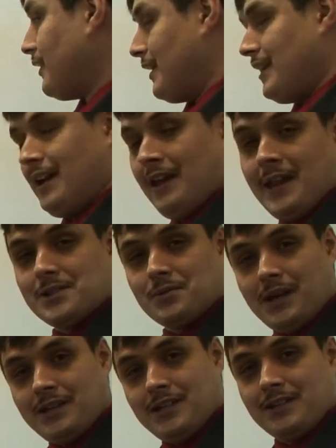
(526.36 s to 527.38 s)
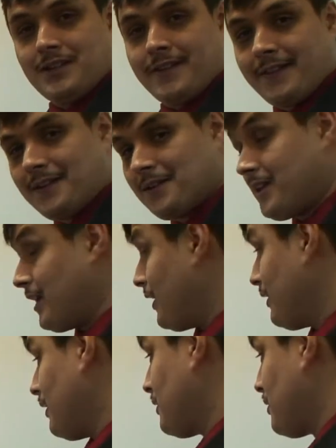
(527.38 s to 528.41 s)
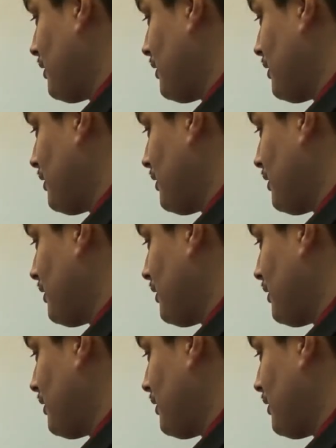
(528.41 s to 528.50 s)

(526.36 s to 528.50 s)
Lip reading: Okay. And that's what I did to the little kid in a